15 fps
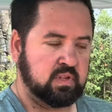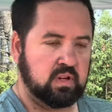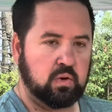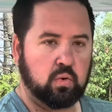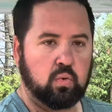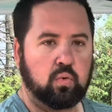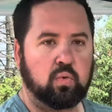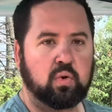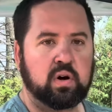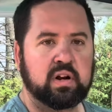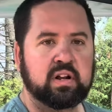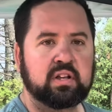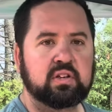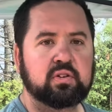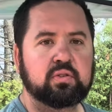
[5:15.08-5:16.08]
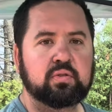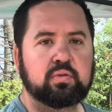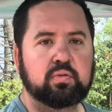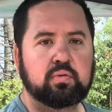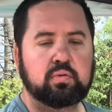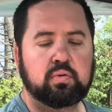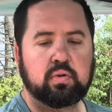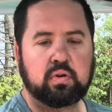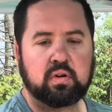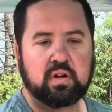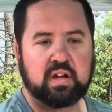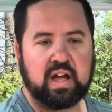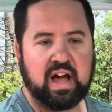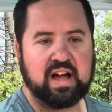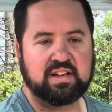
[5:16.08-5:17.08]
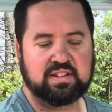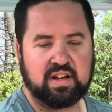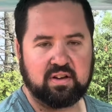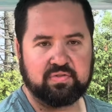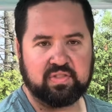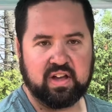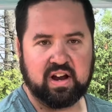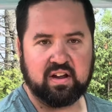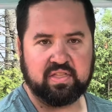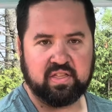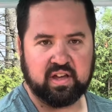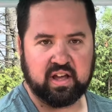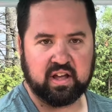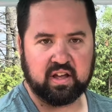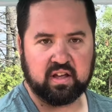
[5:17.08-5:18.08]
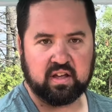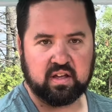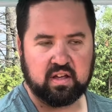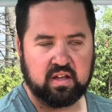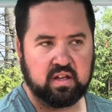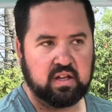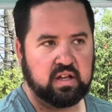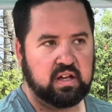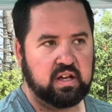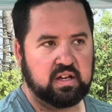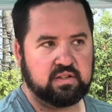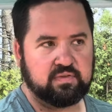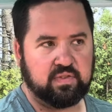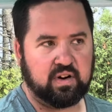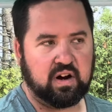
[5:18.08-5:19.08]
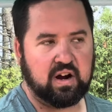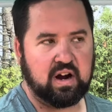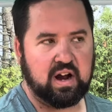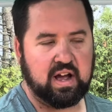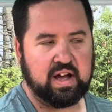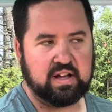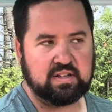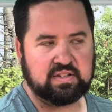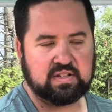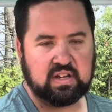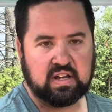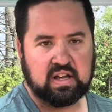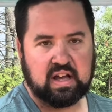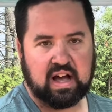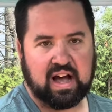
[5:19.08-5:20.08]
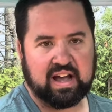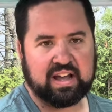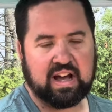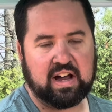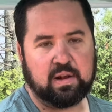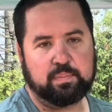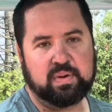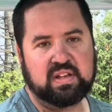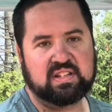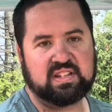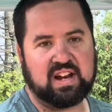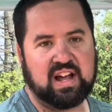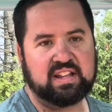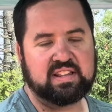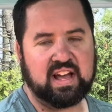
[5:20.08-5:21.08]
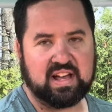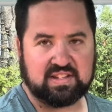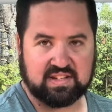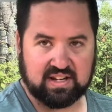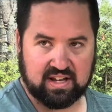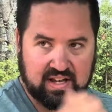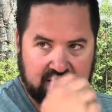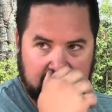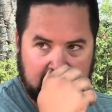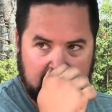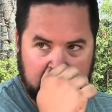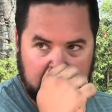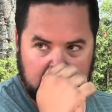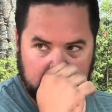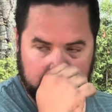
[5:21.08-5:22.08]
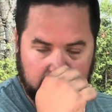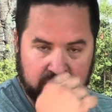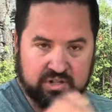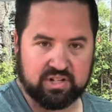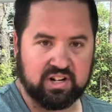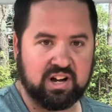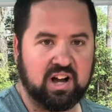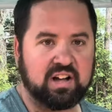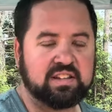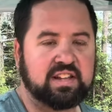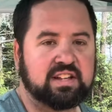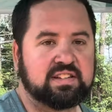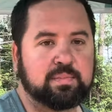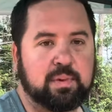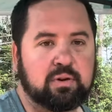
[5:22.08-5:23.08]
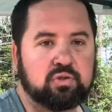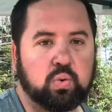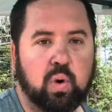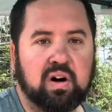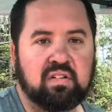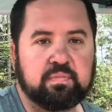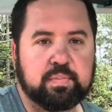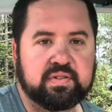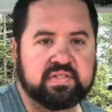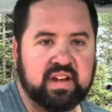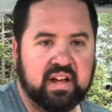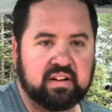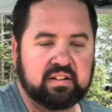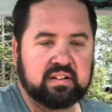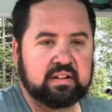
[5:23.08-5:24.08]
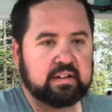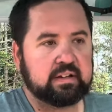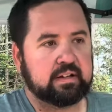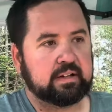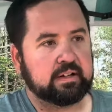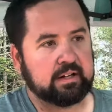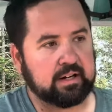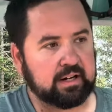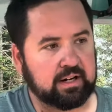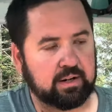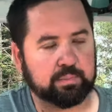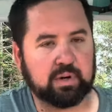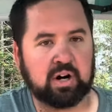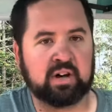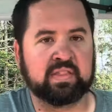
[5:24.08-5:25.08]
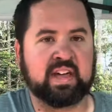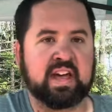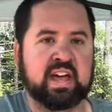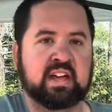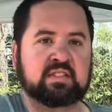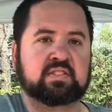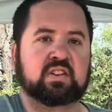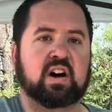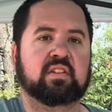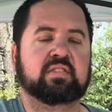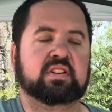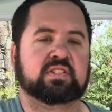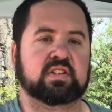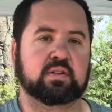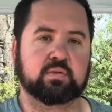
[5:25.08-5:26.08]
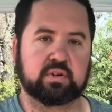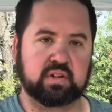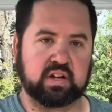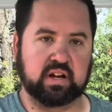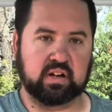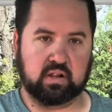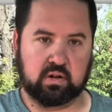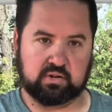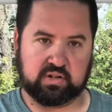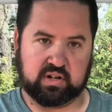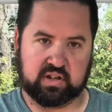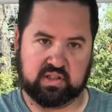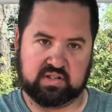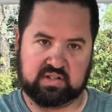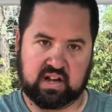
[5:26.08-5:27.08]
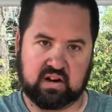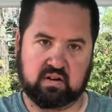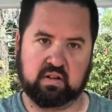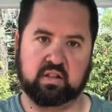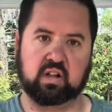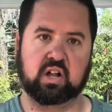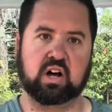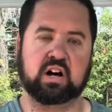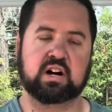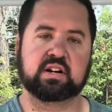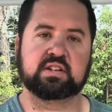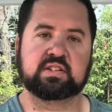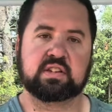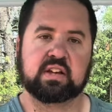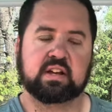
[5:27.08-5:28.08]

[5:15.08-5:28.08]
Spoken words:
what do you guys out there think as far as, I cut a piece and I tested it and the moisture content's about 12% on the ends. Obviously when you get closer to the center of the logs,